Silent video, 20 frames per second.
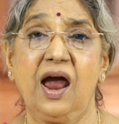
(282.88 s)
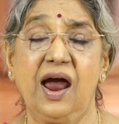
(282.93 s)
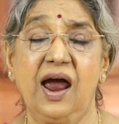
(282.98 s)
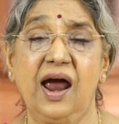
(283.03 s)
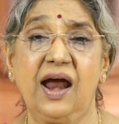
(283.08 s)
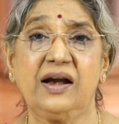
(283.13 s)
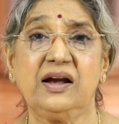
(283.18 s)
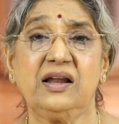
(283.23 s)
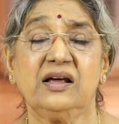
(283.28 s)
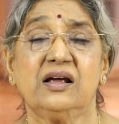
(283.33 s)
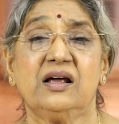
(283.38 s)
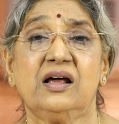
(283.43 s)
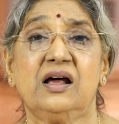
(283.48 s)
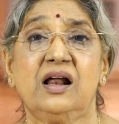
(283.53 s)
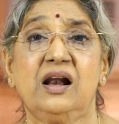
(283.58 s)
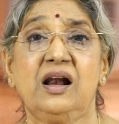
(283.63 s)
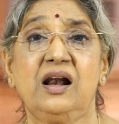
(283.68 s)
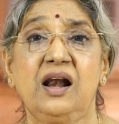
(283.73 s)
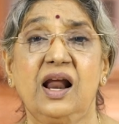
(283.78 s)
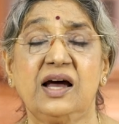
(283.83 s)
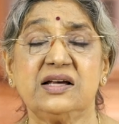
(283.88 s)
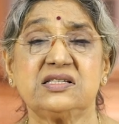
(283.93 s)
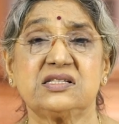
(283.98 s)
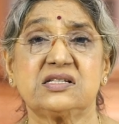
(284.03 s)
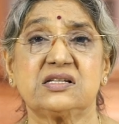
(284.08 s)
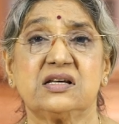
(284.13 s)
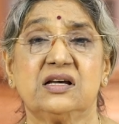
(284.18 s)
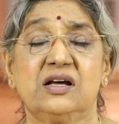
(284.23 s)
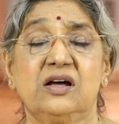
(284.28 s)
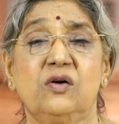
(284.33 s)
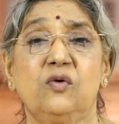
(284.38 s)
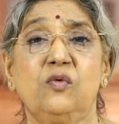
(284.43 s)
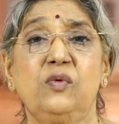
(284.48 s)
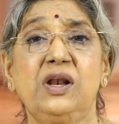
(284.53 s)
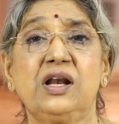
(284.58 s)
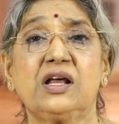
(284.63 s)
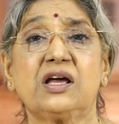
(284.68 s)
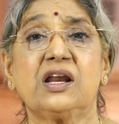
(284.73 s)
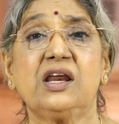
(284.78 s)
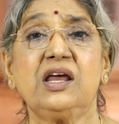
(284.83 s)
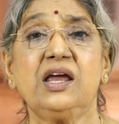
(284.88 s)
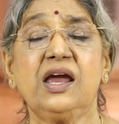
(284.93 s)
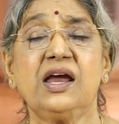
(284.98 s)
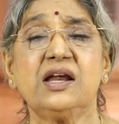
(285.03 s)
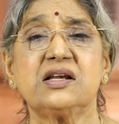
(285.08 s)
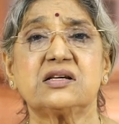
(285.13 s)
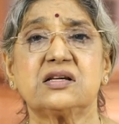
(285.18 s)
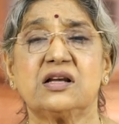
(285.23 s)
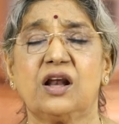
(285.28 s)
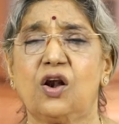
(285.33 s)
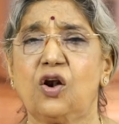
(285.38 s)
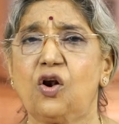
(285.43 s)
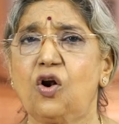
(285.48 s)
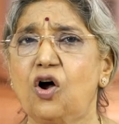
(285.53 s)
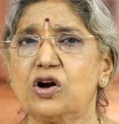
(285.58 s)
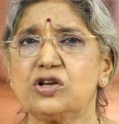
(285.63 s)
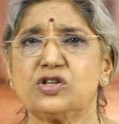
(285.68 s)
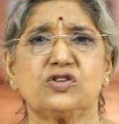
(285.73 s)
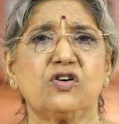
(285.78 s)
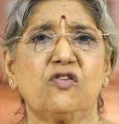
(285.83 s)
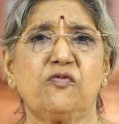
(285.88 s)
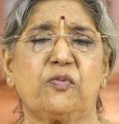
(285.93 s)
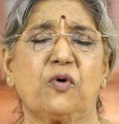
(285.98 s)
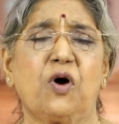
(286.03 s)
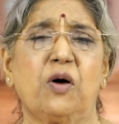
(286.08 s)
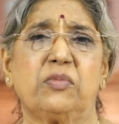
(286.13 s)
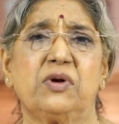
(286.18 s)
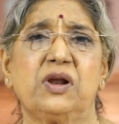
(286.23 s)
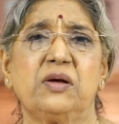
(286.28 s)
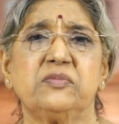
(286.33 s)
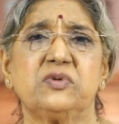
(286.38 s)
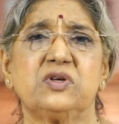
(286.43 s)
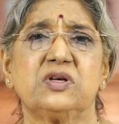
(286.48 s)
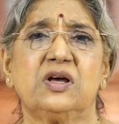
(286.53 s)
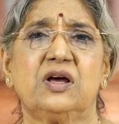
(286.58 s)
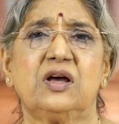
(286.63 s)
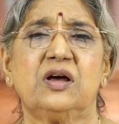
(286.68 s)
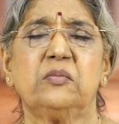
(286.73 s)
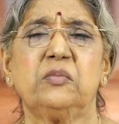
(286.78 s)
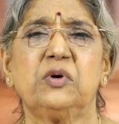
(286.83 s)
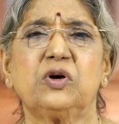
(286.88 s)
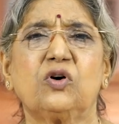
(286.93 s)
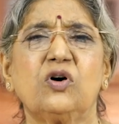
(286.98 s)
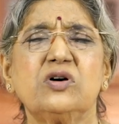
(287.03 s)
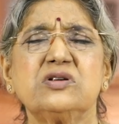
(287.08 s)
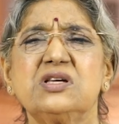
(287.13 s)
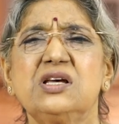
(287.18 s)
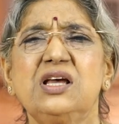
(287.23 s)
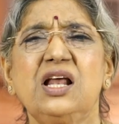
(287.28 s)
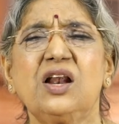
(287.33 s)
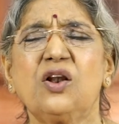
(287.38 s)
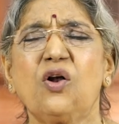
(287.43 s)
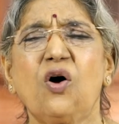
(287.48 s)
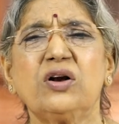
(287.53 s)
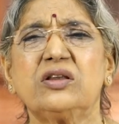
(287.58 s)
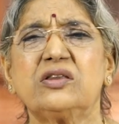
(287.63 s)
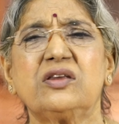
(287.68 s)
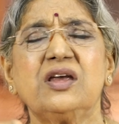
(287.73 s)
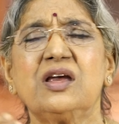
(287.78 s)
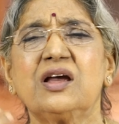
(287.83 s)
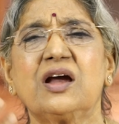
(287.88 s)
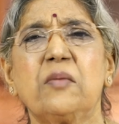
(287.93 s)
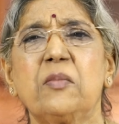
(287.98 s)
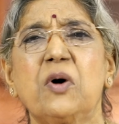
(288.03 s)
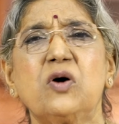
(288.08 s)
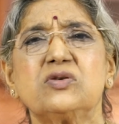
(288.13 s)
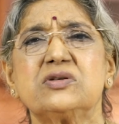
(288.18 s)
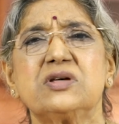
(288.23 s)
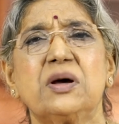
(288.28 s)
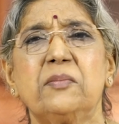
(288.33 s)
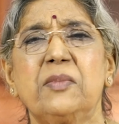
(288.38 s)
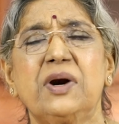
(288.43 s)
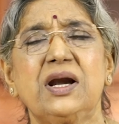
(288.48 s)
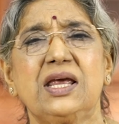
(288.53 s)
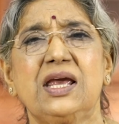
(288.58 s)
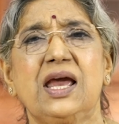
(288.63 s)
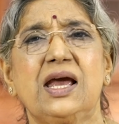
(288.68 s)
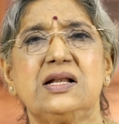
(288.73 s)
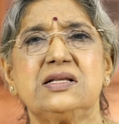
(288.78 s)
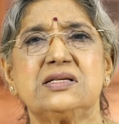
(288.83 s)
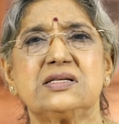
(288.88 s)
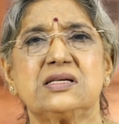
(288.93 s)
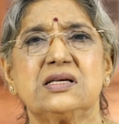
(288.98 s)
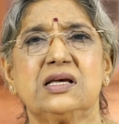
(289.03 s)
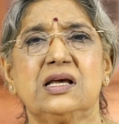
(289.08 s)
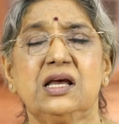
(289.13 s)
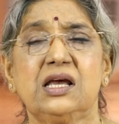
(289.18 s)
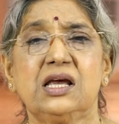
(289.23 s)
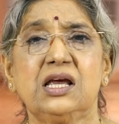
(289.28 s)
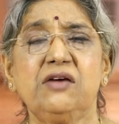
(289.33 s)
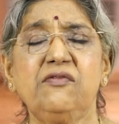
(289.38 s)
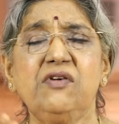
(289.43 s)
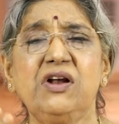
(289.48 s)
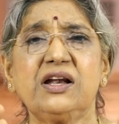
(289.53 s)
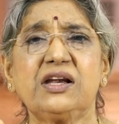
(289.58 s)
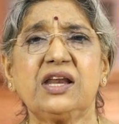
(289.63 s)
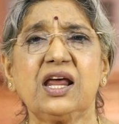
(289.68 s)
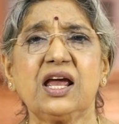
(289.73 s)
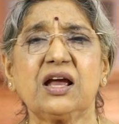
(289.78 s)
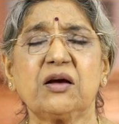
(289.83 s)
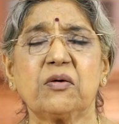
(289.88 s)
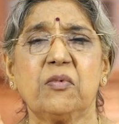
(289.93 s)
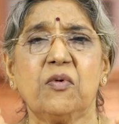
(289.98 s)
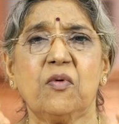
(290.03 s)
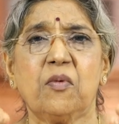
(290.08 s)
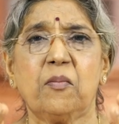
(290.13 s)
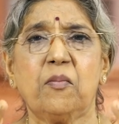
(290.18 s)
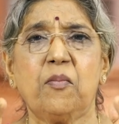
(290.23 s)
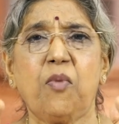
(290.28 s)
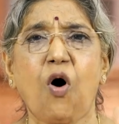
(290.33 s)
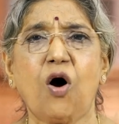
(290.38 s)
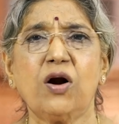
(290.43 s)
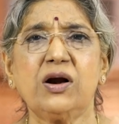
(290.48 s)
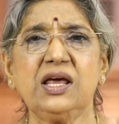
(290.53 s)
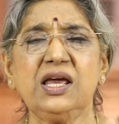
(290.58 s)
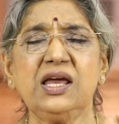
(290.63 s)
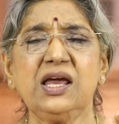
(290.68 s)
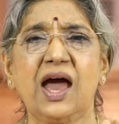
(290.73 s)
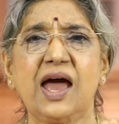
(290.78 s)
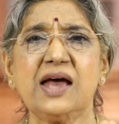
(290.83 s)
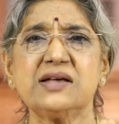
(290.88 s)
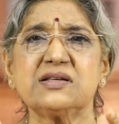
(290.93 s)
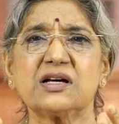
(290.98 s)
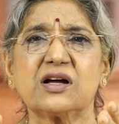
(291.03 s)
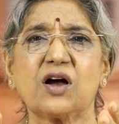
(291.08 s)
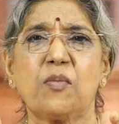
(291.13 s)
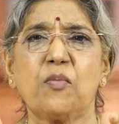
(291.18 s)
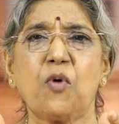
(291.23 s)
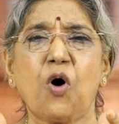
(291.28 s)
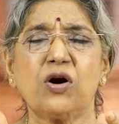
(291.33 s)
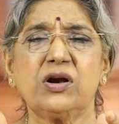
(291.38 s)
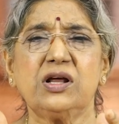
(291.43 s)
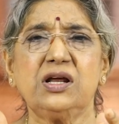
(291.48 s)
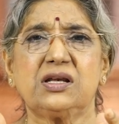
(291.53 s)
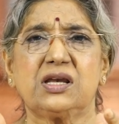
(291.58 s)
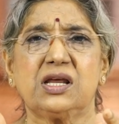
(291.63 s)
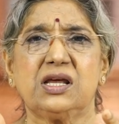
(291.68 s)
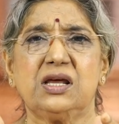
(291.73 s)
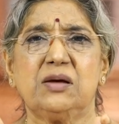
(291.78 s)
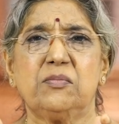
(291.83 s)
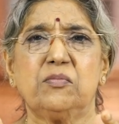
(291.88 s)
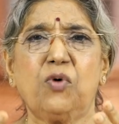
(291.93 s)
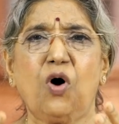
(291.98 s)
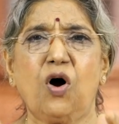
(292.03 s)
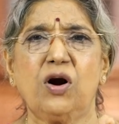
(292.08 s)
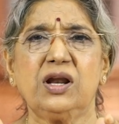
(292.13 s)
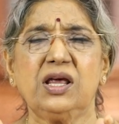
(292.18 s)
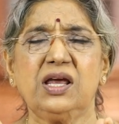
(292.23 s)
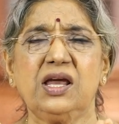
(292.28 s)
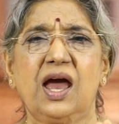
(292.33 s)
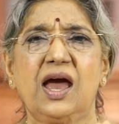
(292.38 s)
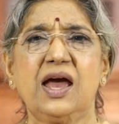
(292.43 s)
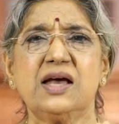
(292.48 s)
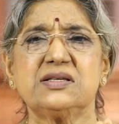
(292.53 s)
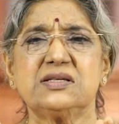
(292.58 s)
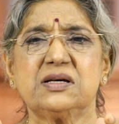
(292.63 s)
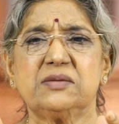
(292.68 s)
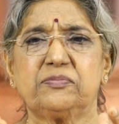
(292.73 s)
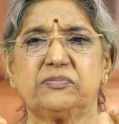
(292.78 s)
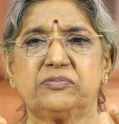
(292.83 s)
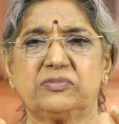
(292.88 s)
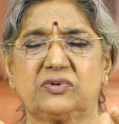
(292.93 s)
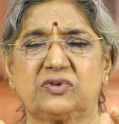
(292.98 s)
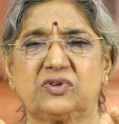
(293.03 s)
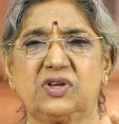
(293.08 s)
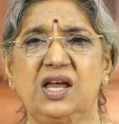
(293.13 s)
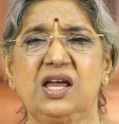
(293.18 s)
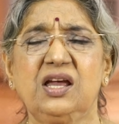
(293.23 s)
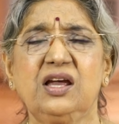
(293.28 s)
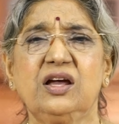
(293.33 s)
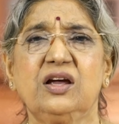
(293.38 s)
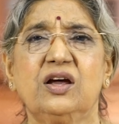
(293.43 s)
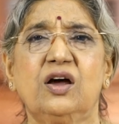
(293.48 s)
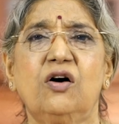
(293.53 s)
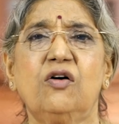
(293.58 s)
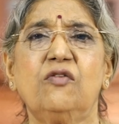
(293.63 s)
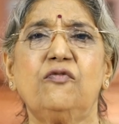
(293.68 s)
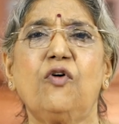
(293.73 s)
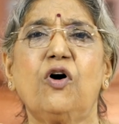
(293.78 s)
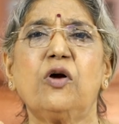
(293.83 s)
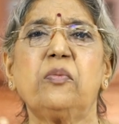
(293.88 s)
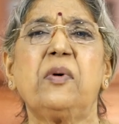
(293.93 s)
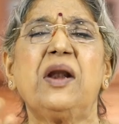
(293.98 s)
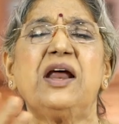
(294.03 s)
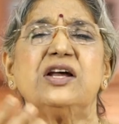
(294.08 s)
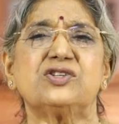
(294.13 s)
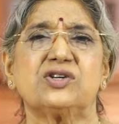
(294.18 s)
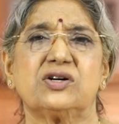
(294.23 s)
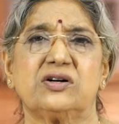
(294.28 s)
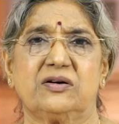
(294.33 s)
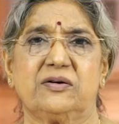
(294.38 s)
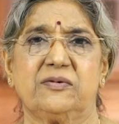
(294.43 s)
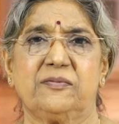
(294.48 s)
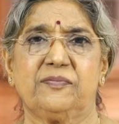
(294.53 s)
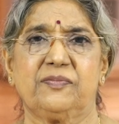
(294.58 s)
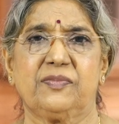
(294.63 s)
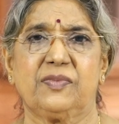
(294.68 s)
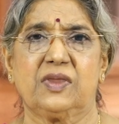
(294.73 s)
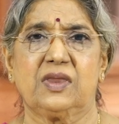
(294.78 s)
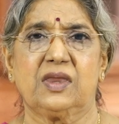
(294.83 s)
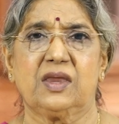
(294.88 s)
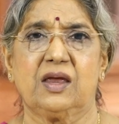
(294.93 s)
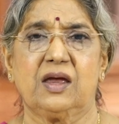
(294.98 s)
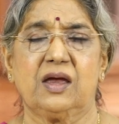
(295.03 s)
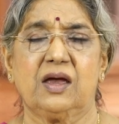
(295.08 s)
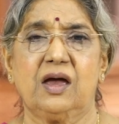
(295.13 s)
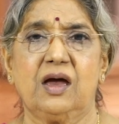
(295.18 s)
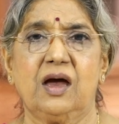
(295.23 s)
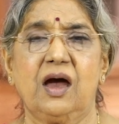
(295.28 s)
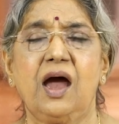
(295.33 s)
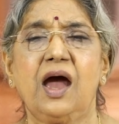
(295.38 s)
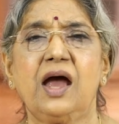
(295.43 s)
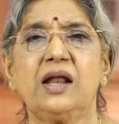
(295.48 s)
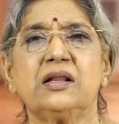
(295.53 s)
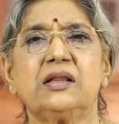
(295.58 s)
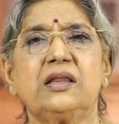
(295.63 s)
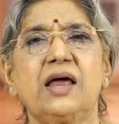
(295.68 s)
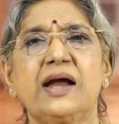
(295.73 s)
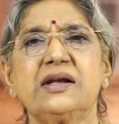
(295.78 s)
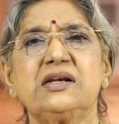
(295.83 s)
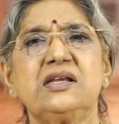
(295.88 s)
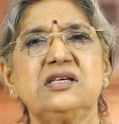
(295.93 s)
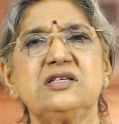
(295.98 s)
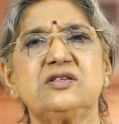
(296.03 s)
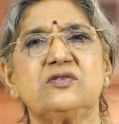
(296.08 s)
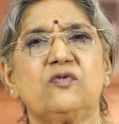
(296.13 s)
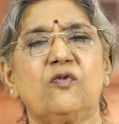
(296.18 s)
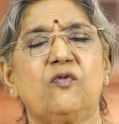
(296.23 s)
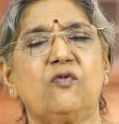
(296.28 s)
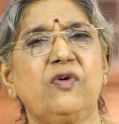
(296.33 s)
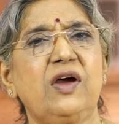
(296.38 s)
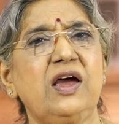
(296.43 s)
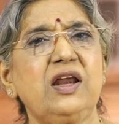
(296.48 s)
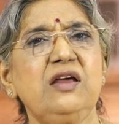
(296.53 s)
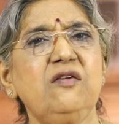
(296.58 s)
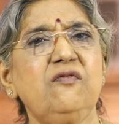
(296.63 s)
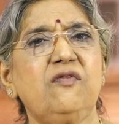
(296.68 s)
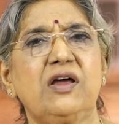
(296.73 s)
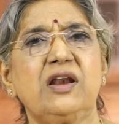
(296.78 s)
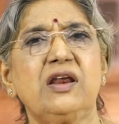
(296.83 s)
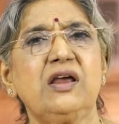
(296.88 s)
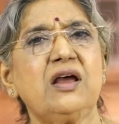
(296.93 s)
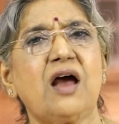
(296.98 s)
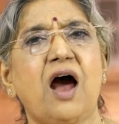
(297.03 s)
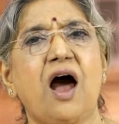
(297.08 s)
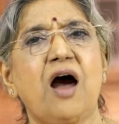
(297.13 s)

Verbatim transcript: And lust will create lots of problems, because he will not think about somebody else. He will take body as a commodity, body as a thing for pleasure. And that is very, very